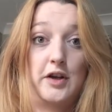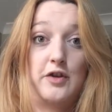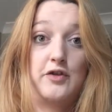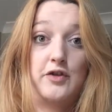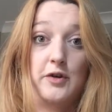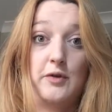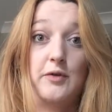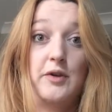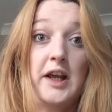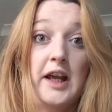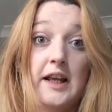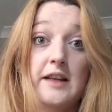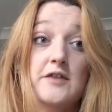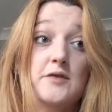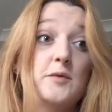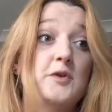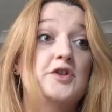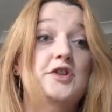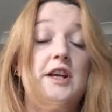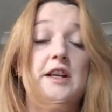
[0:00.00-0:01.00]
do
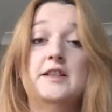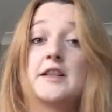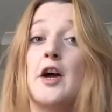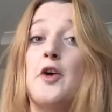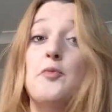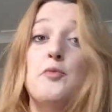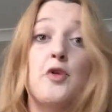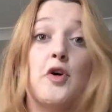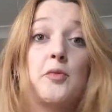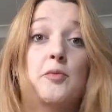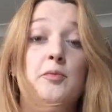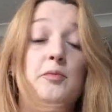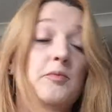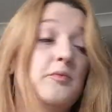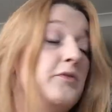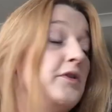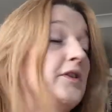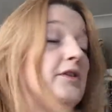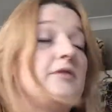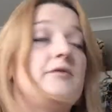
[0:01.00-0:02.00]
kits, which there's no
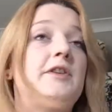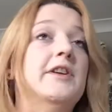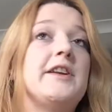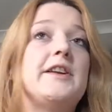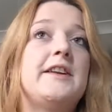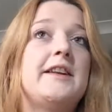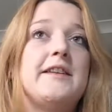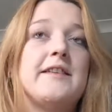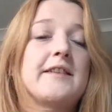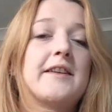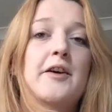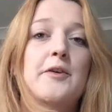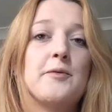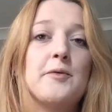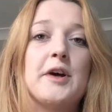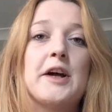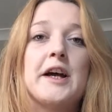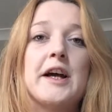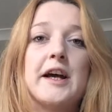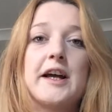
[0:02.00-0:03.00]
problem,
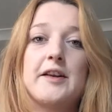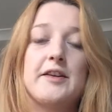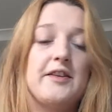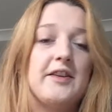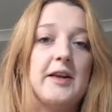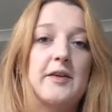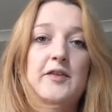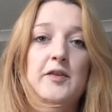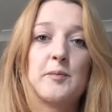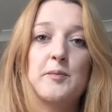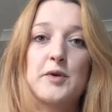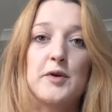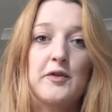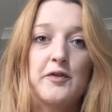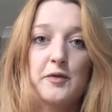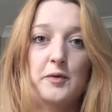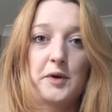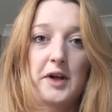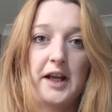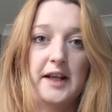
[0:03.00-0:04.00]
there's some
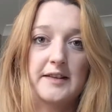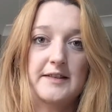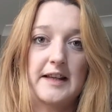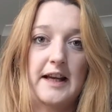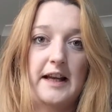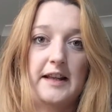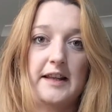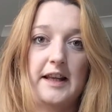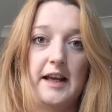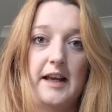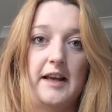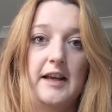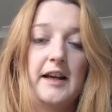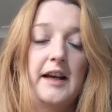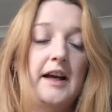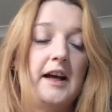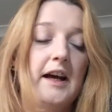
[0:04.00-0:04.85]
beautiful kits out there.